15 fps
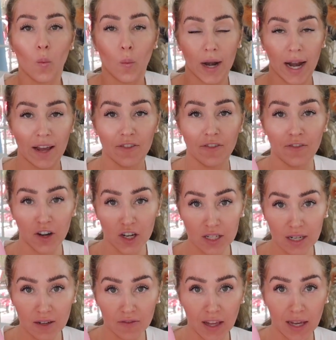when I first
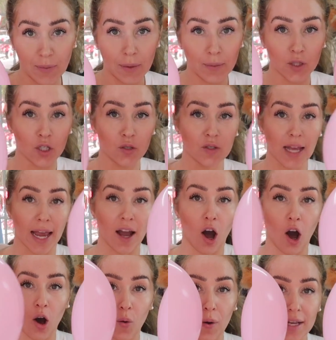inflate my balloons, I
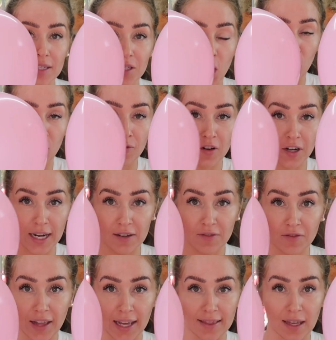always
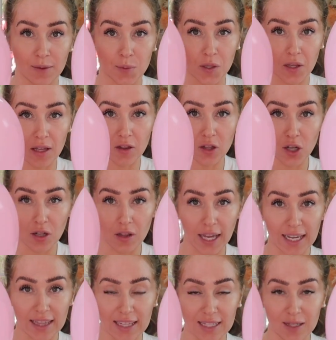overinflate them so they look
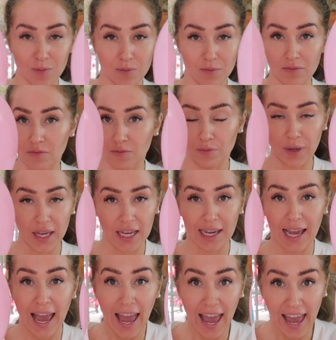like these
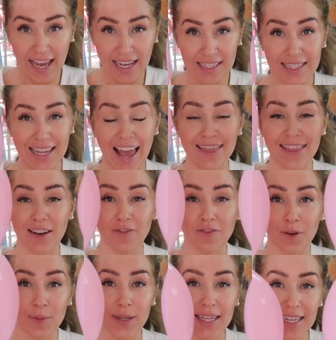big eggs, and then
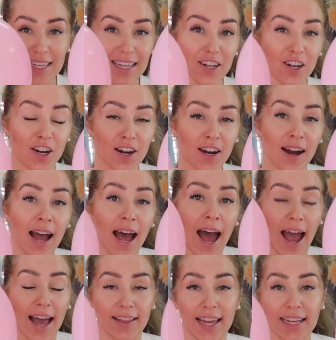from here,
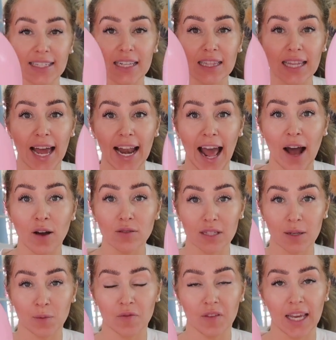I like to let out
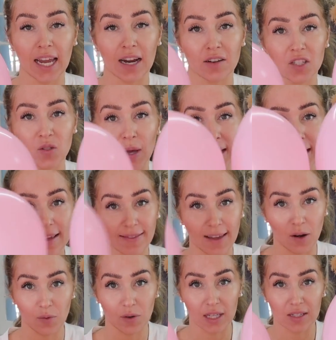some of the air so I get
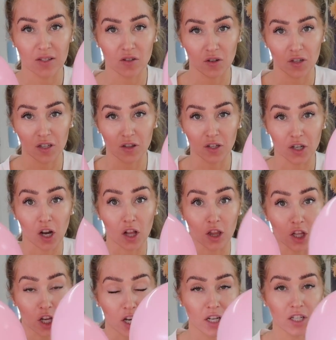that really circular
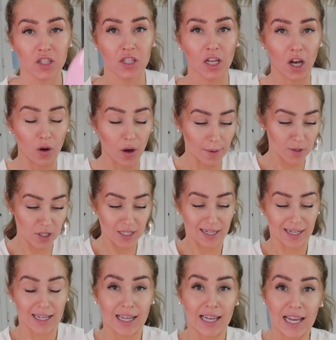look. So I'm just
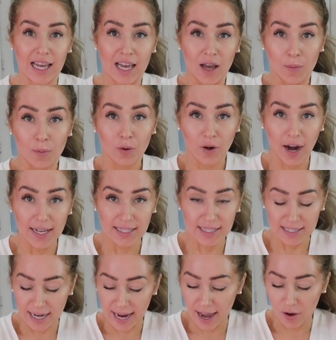gonna press
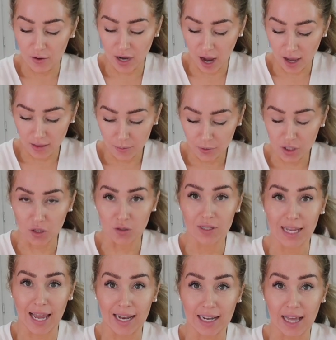down on the balloons
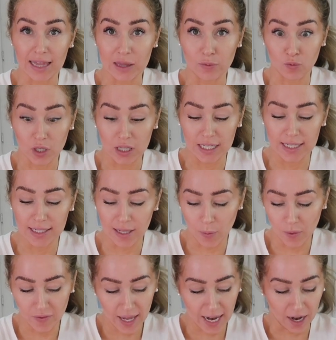and release some
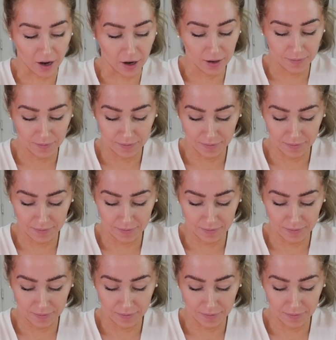of the air.